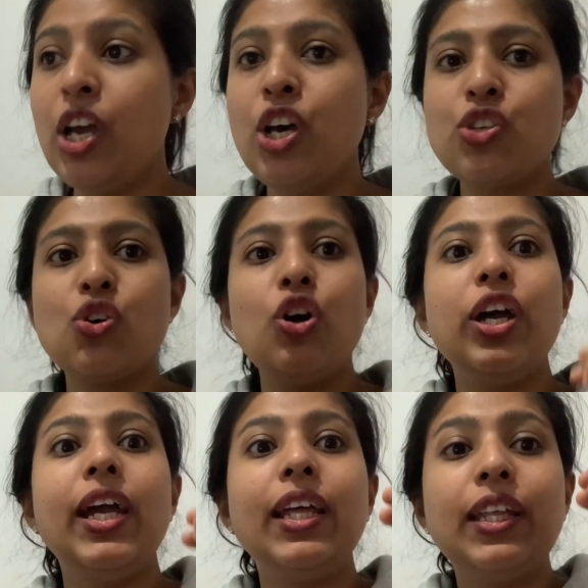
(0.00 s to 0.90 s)
So
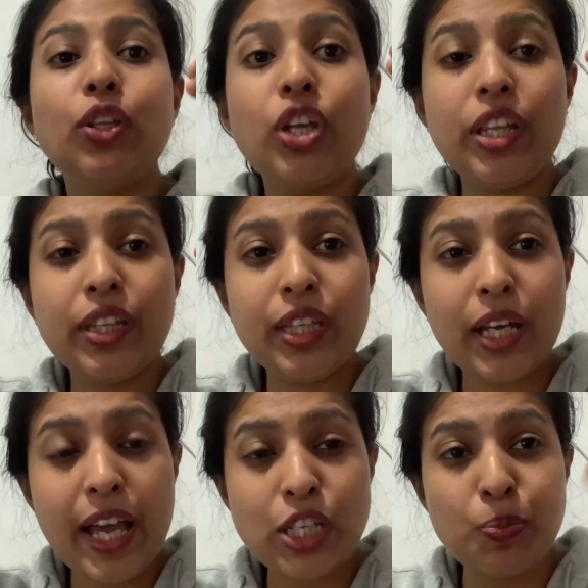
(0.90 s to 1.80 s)
the
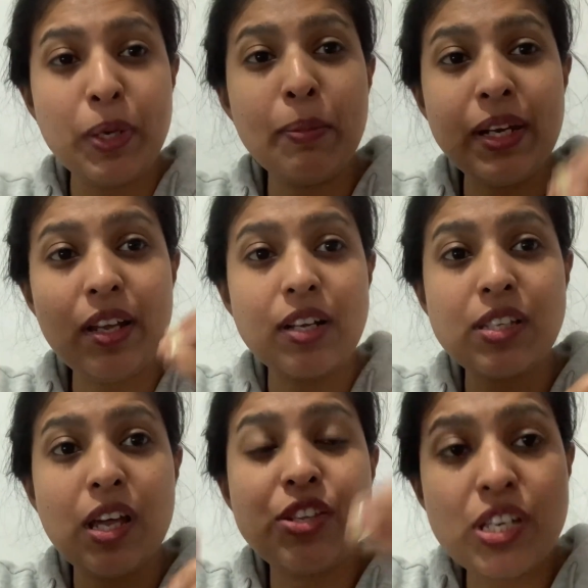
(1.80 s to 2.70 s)
experimental
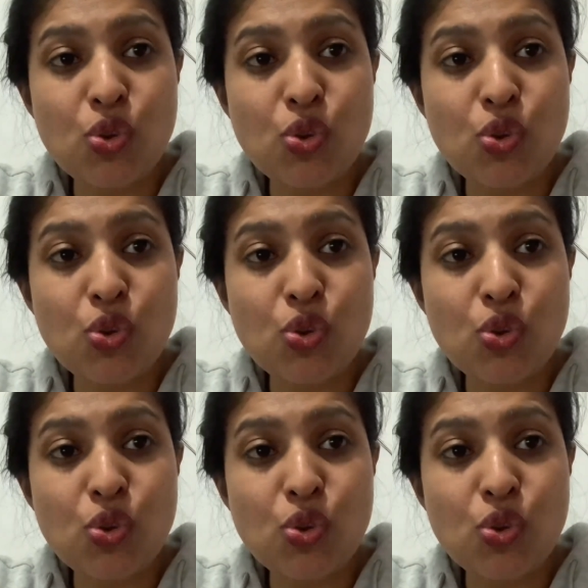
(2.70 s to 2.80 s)
research is